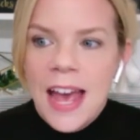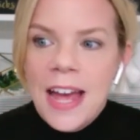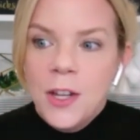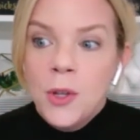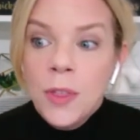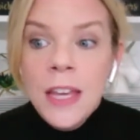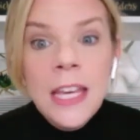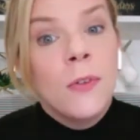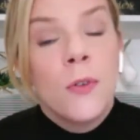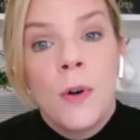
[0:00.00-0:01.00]
And you think
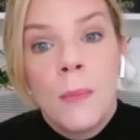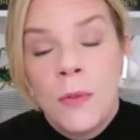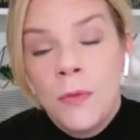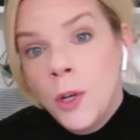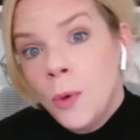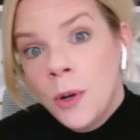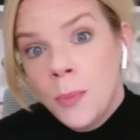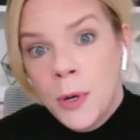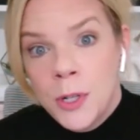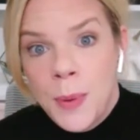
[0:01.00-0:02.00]
even from a viewer
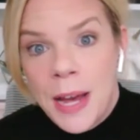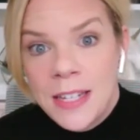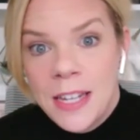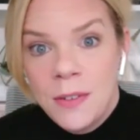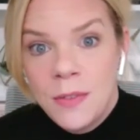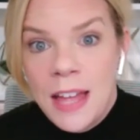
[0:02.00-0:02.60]
perspective